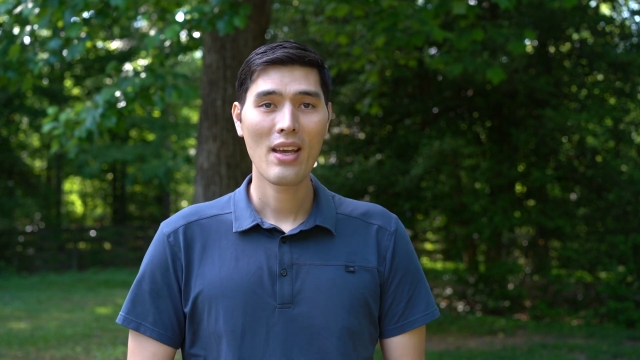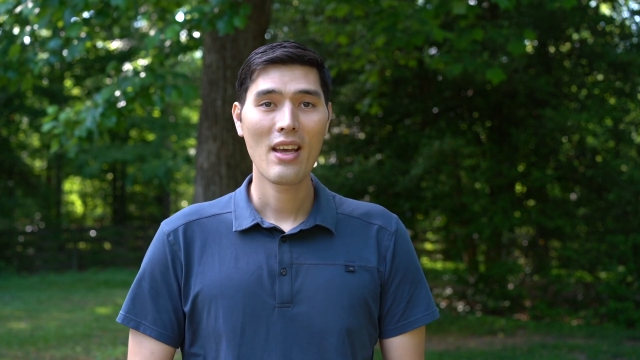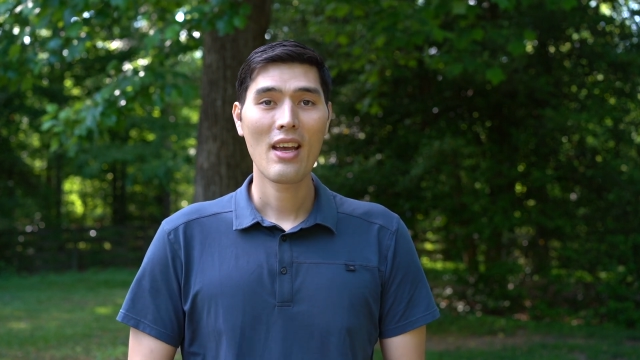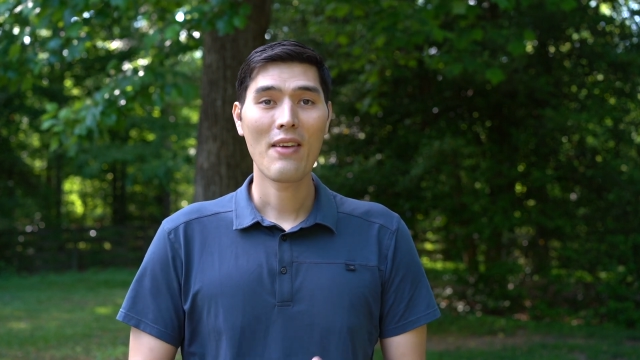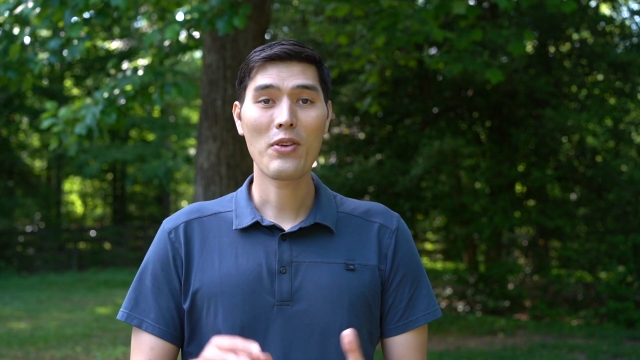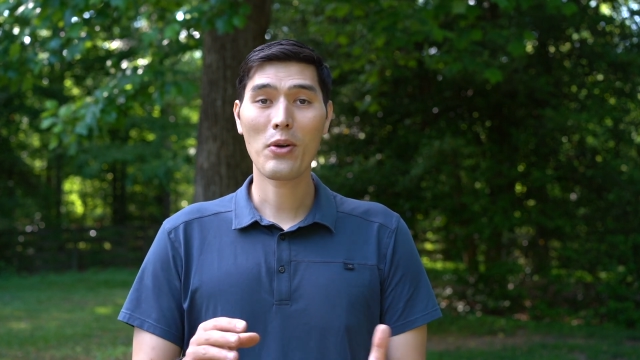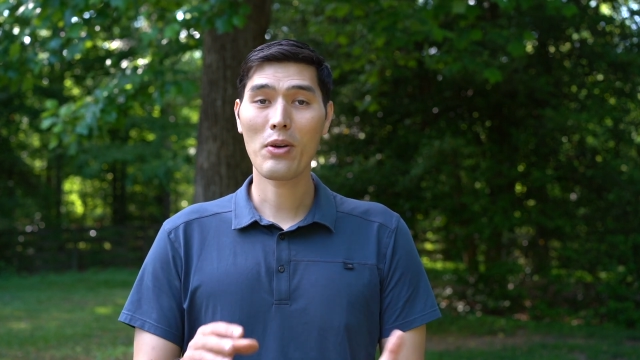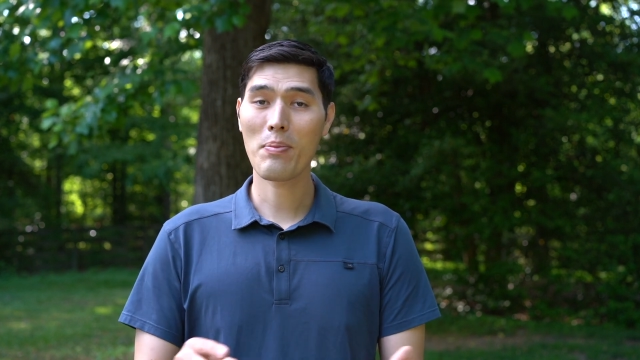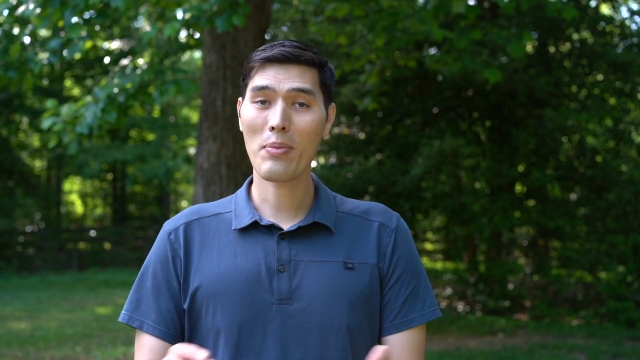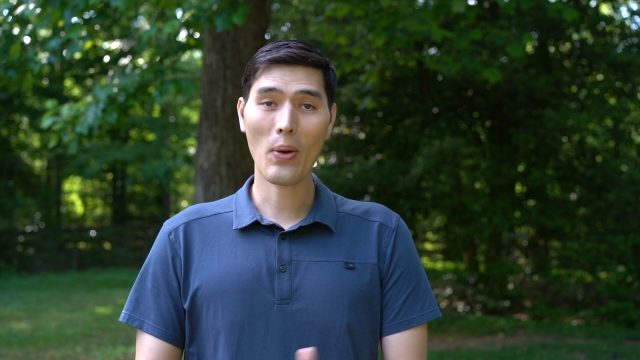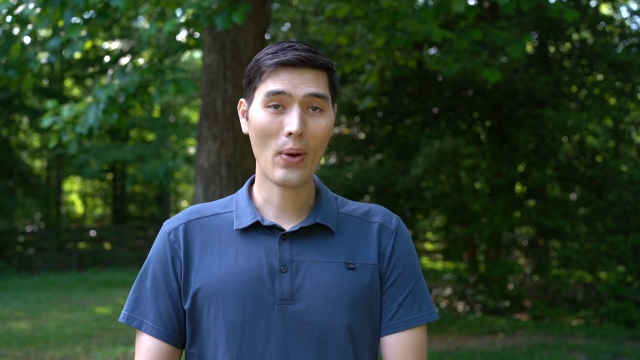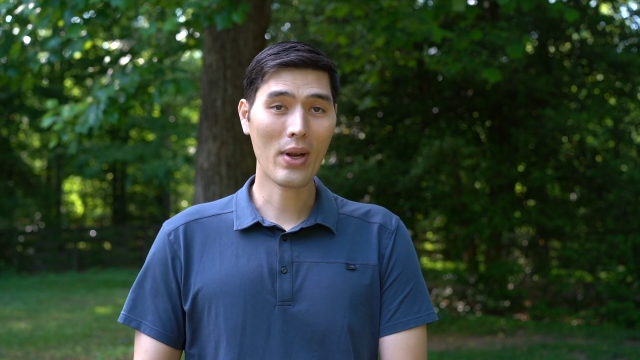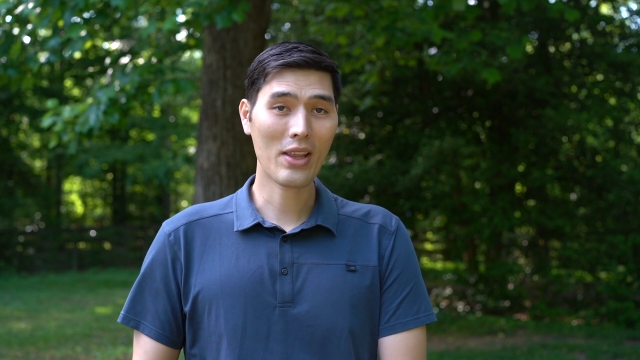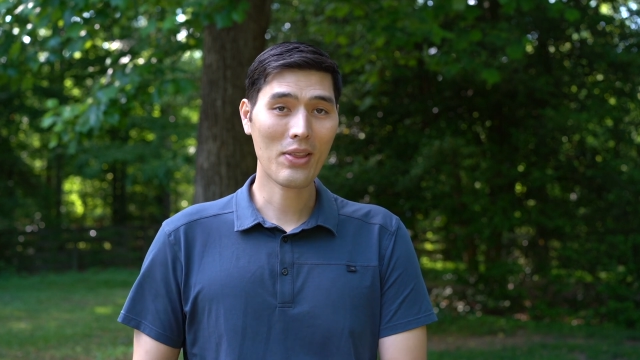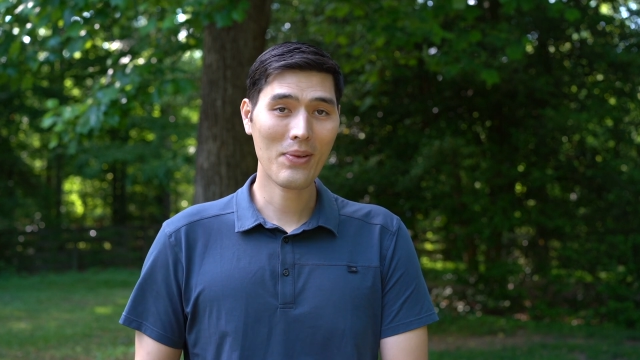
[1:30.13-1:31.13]
If you go to
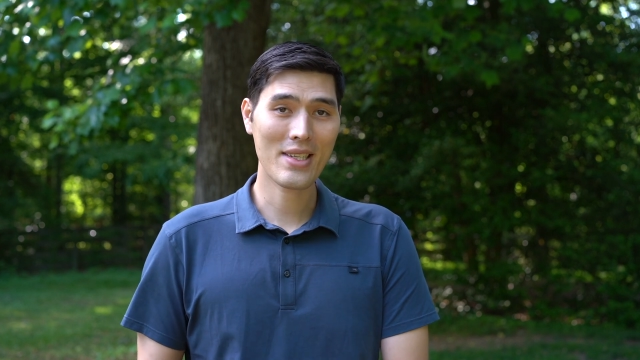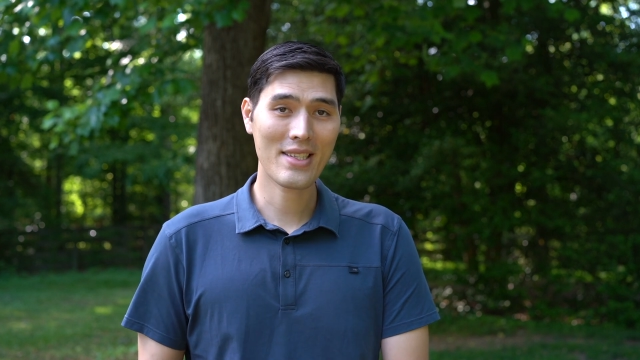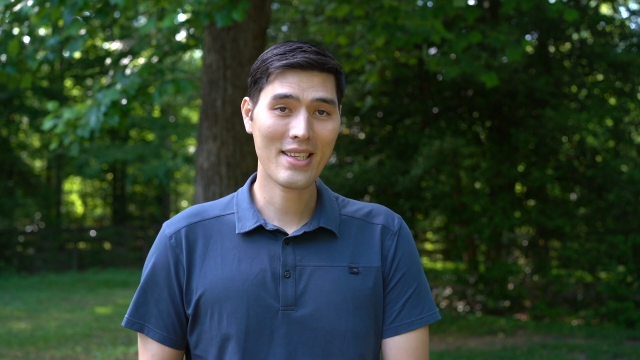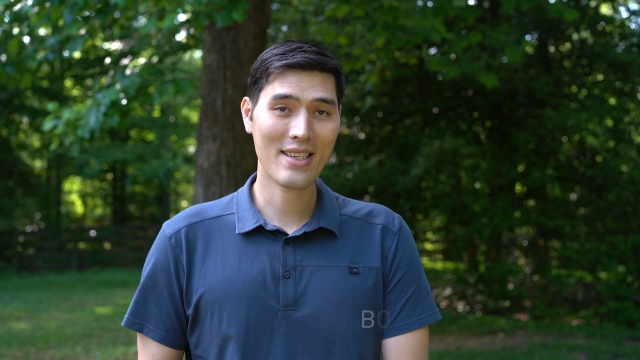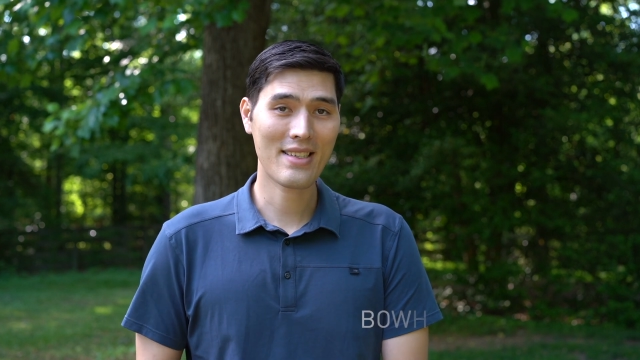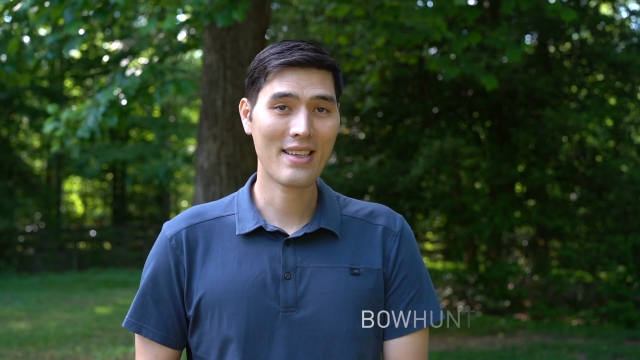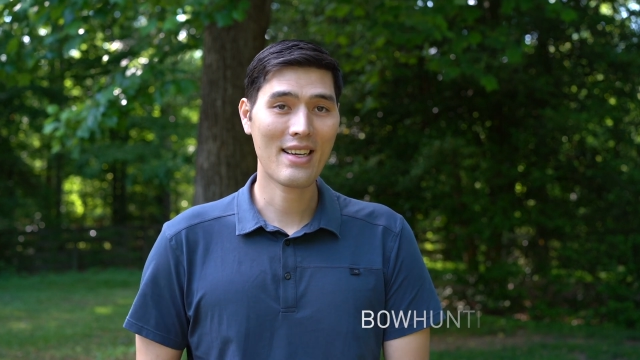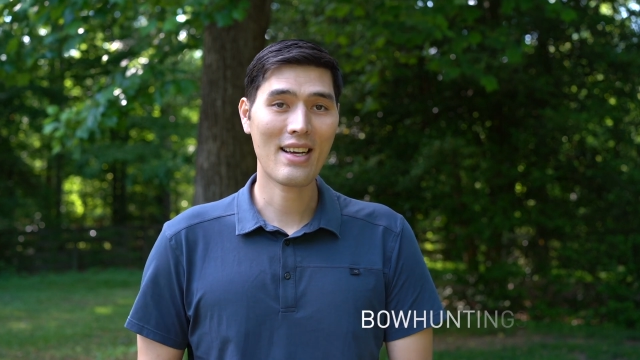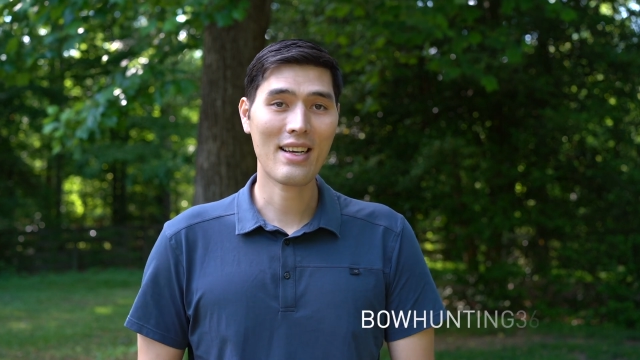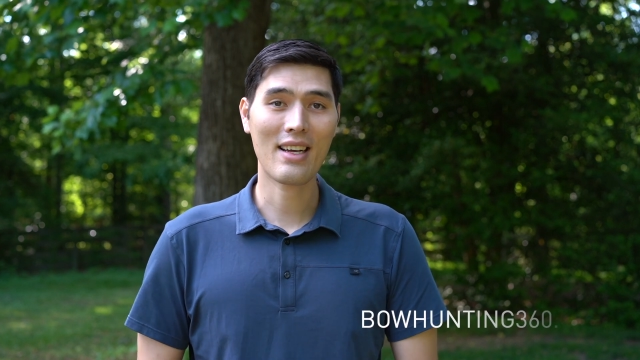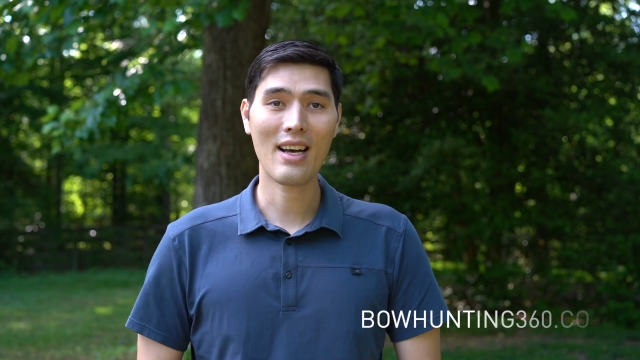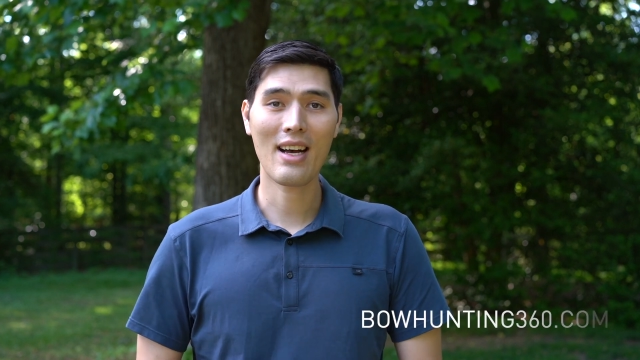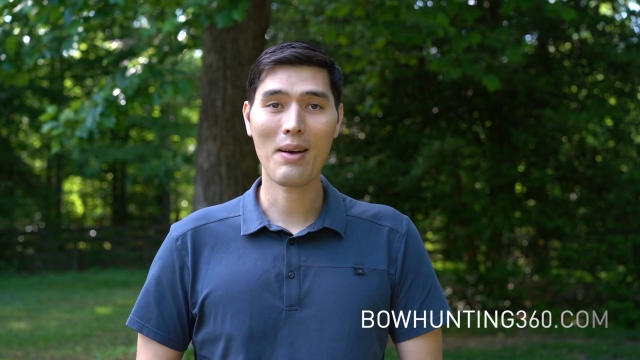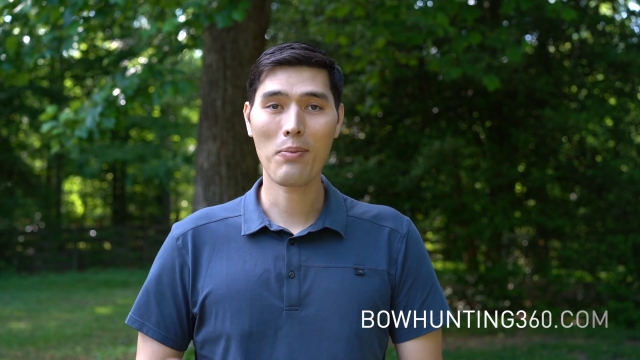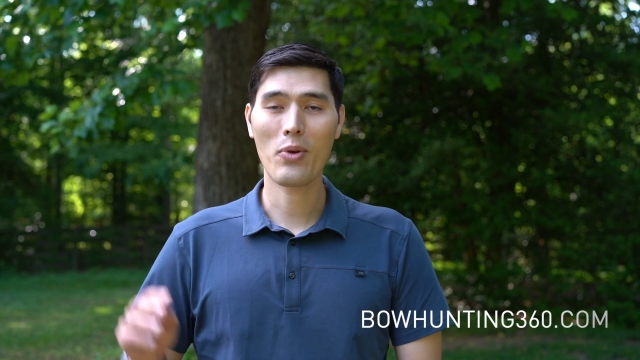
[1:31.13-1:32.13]

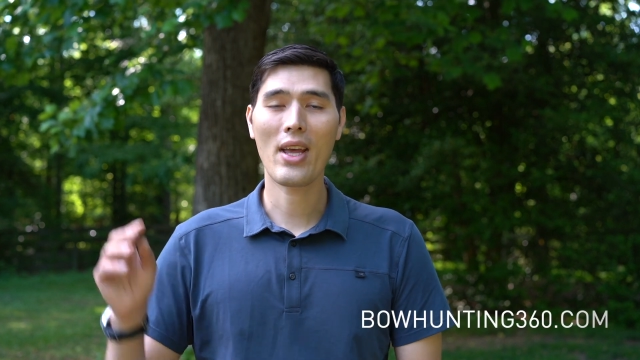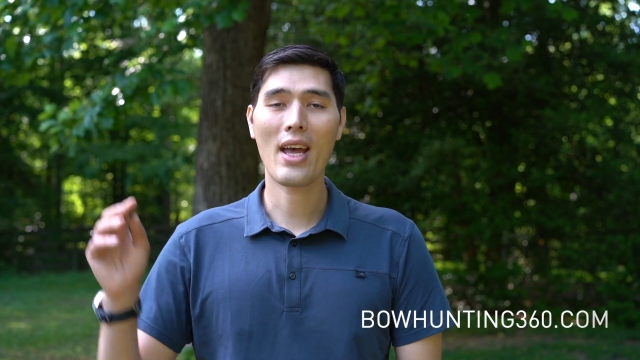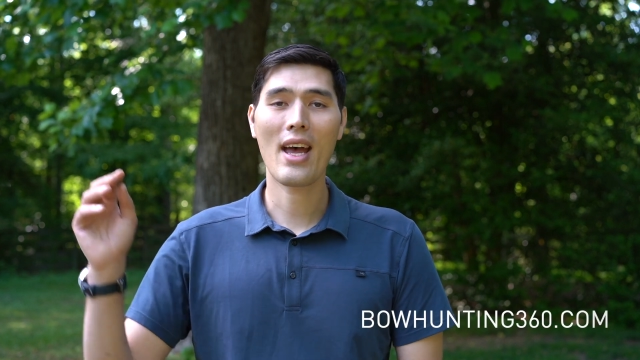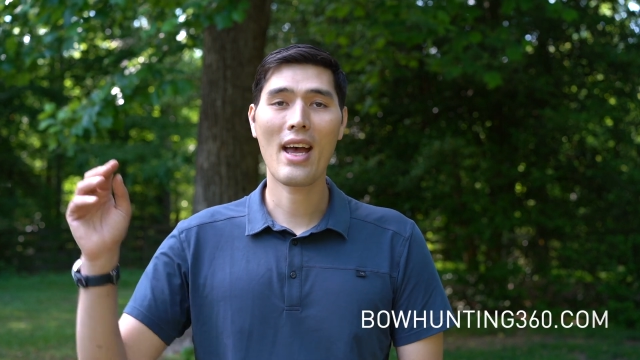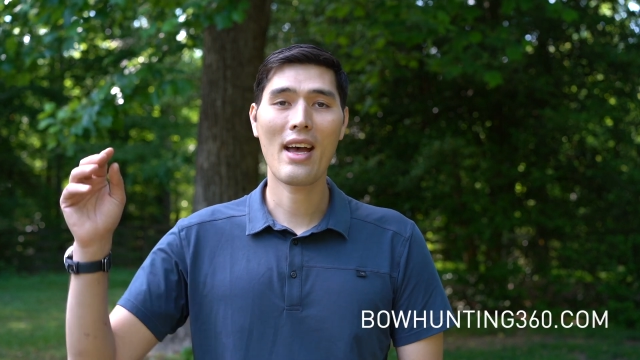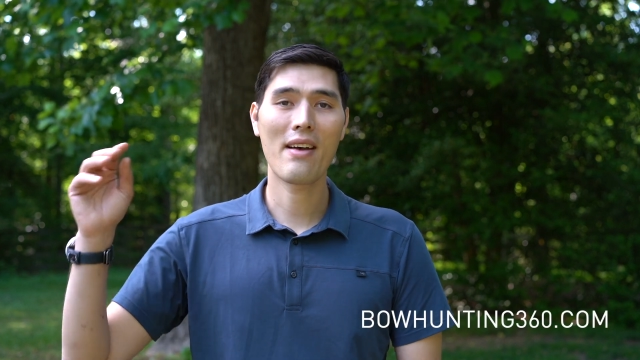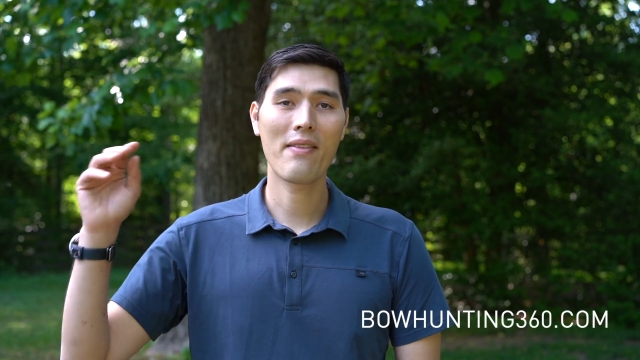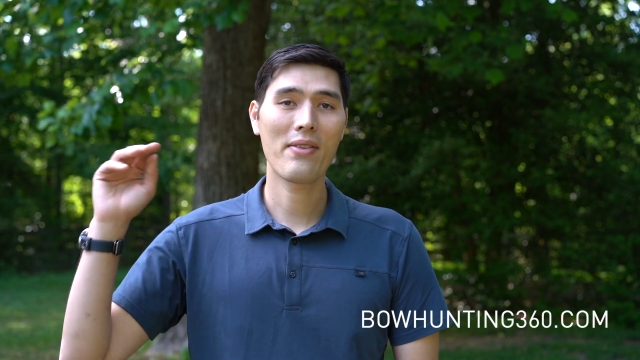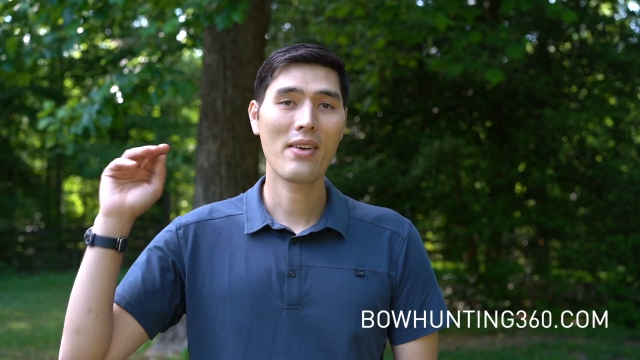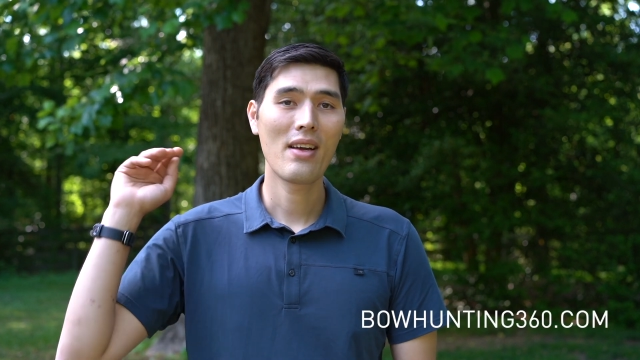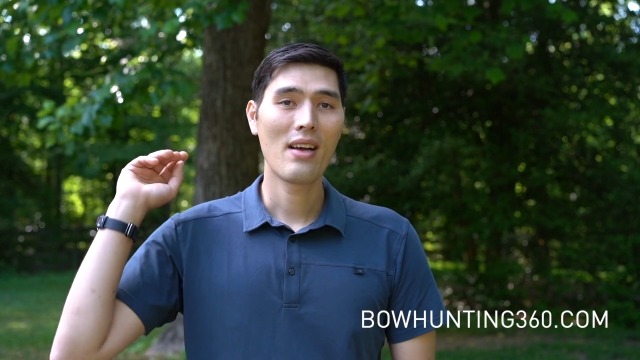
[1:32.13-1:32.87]
bowhunting360.com, we have